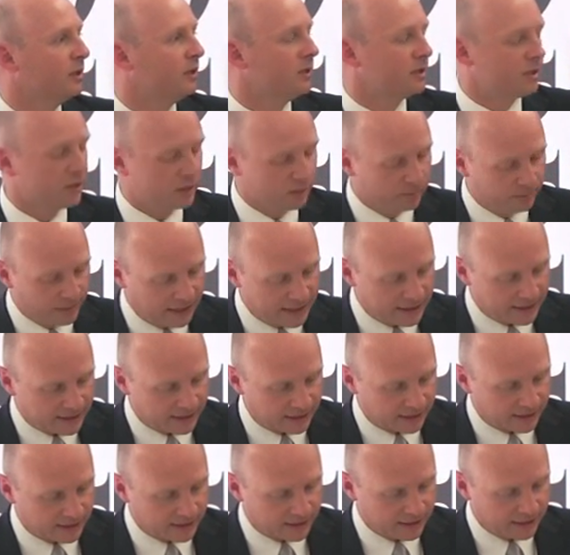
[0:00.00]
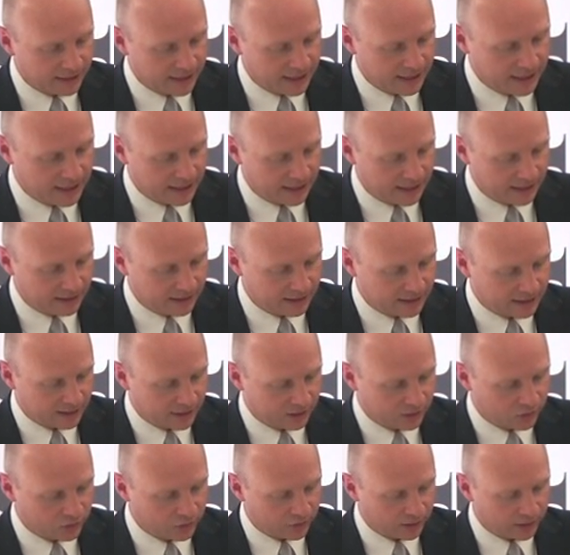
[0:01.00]
to the basics here in this
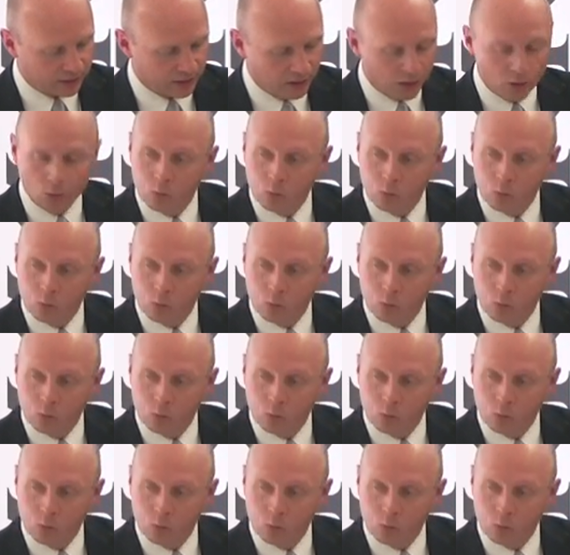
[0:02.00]
country.